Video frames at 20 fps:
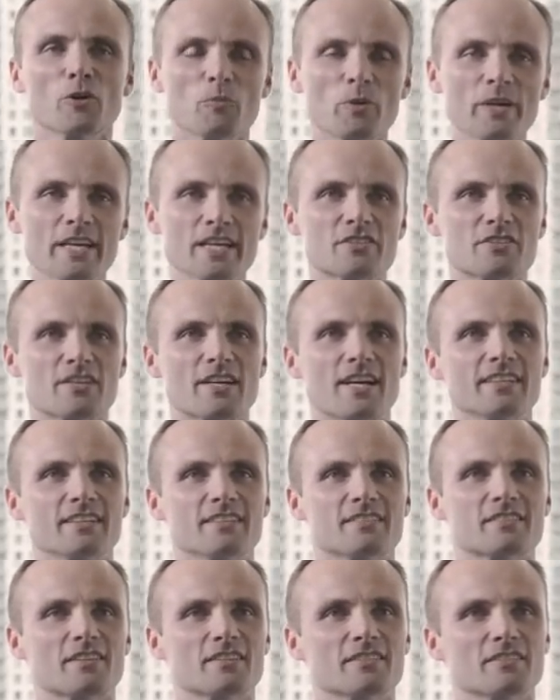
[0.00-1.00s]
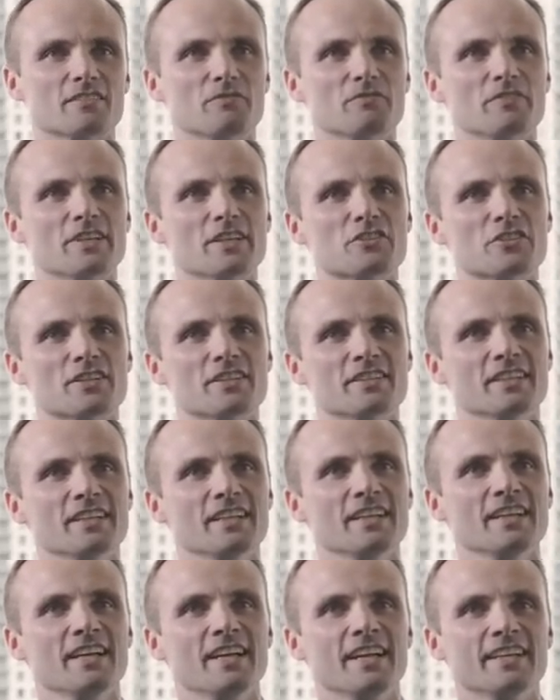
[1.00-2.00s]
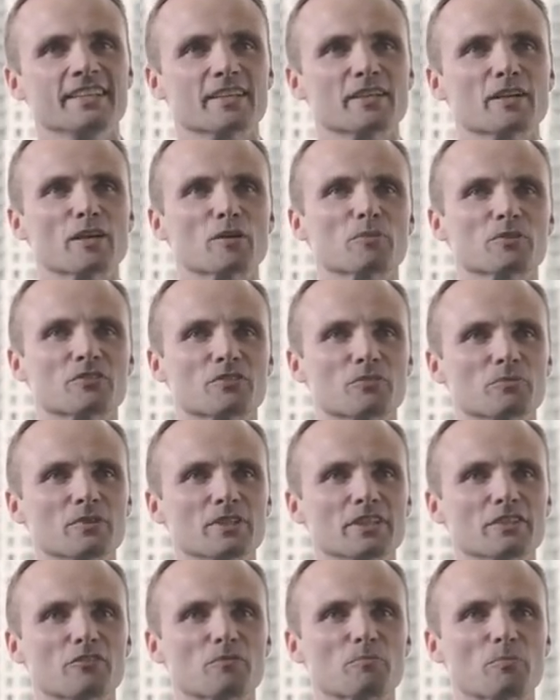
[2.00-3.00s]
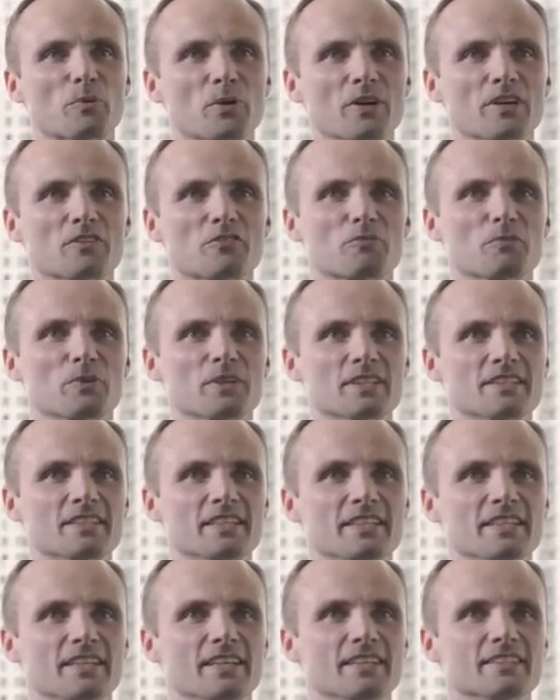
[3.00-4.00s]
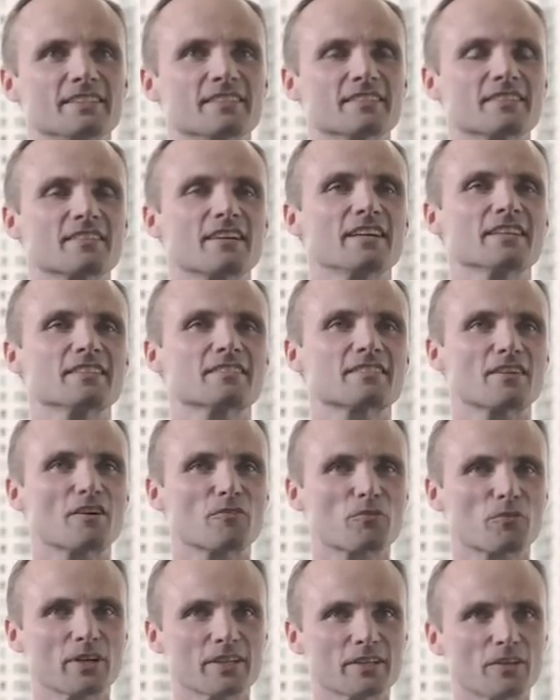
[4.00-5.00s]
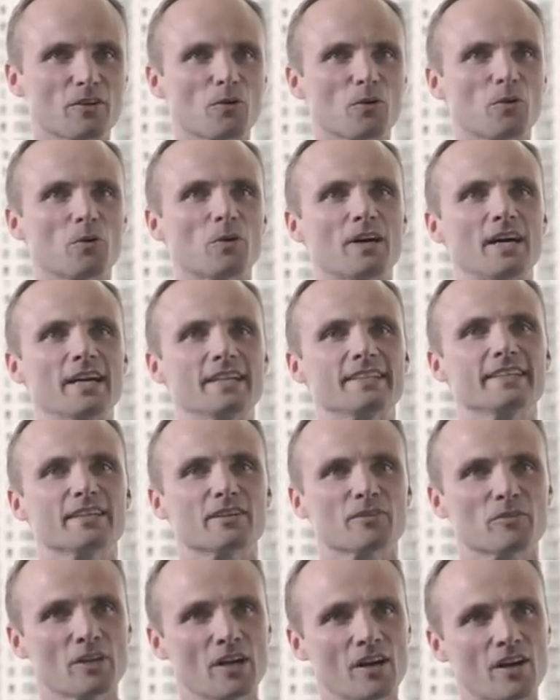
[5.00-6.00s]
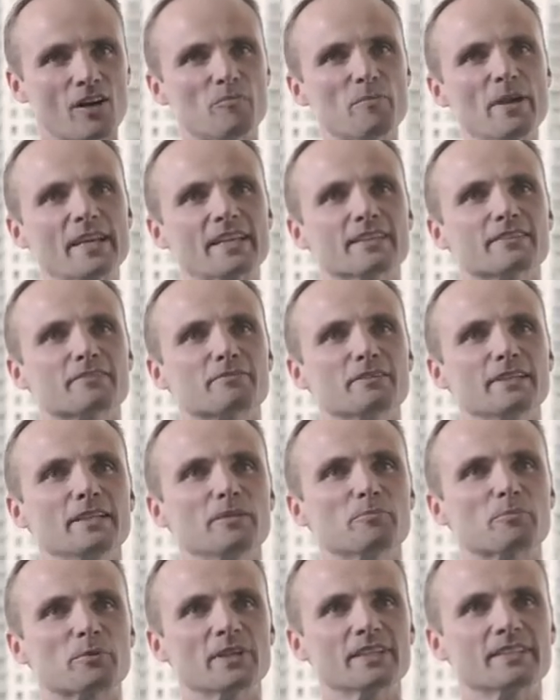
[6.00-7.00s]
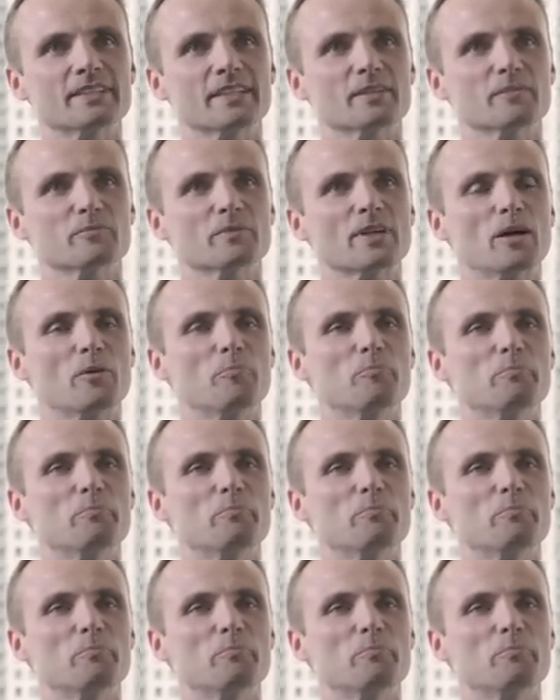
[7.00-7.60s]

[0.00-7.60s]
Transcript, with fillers: We each got each other's vision, and they're able to really support us with the uh, design software and the whole idea of making 3D printing uh,